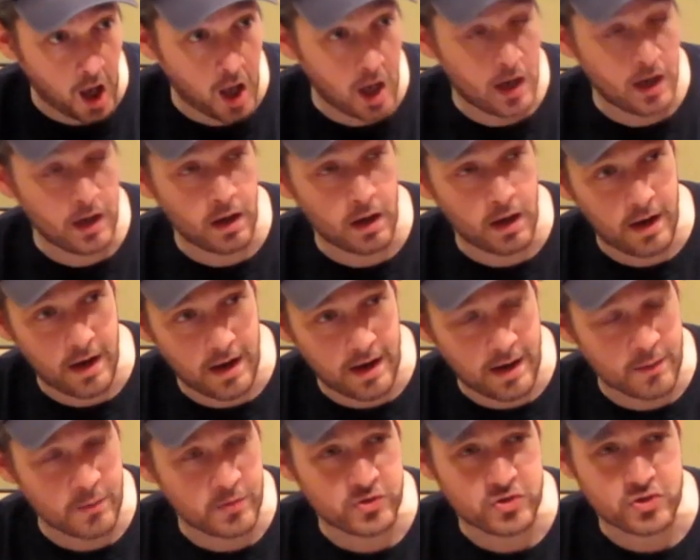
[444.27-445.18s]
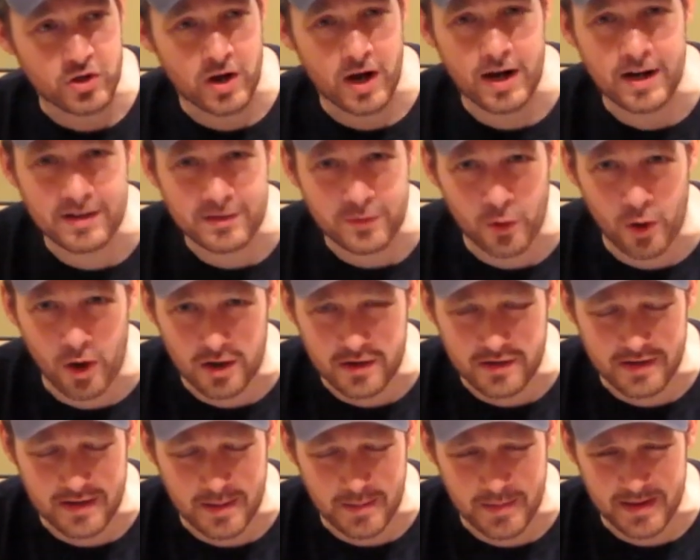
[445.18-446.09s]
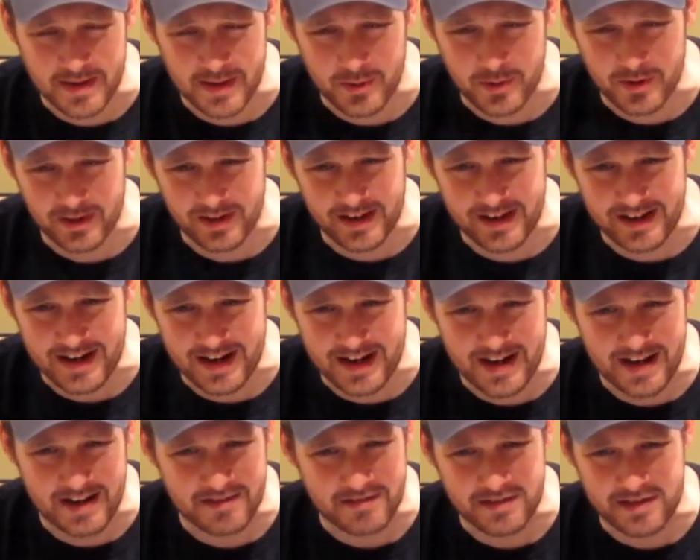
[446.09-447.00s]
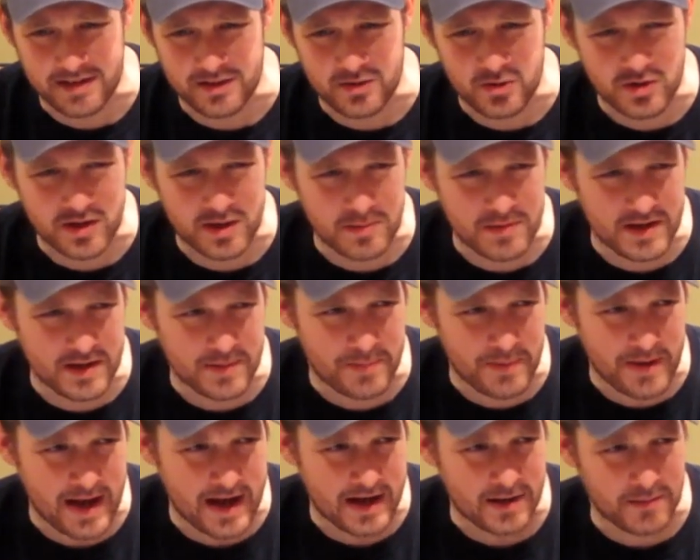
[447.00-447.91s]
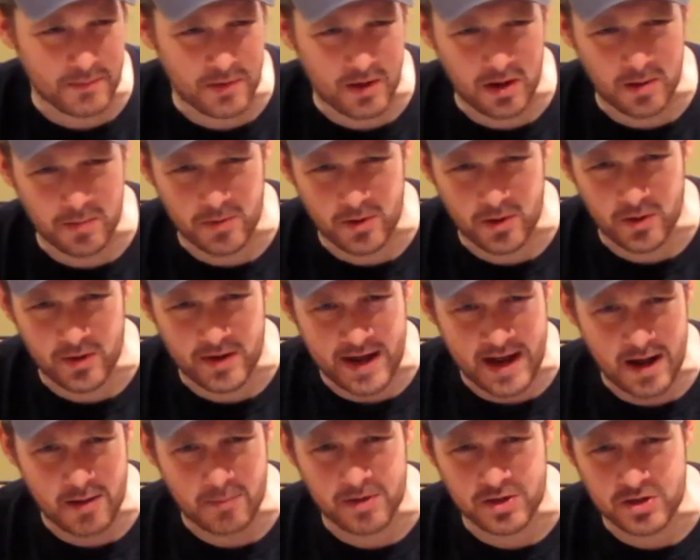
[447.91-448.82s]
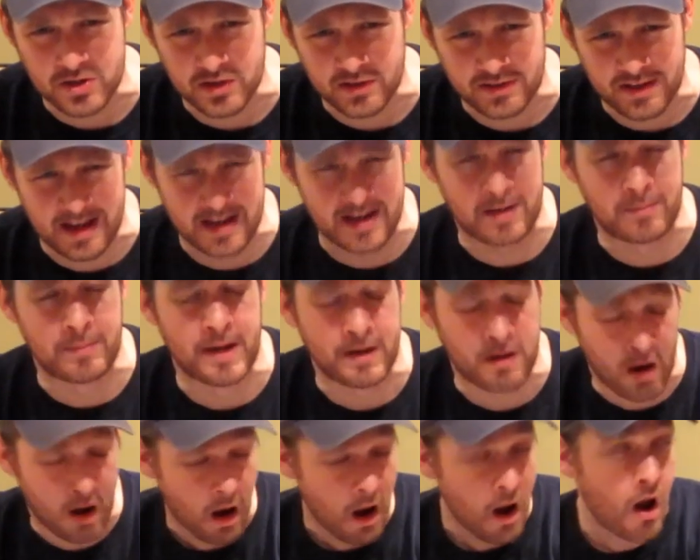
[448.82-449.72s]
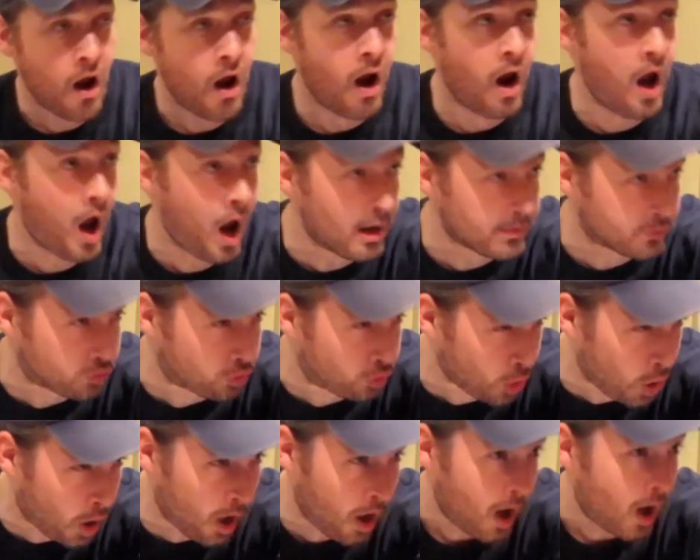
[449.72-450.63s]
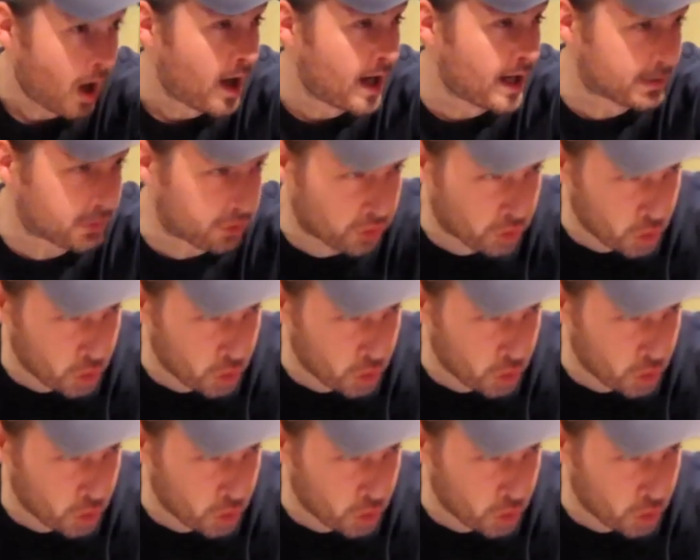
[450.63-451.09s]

and I was trying to talk to them, and they were like, hey, can you give me a pack of Marlboro, and how much is that? And I'm like, it's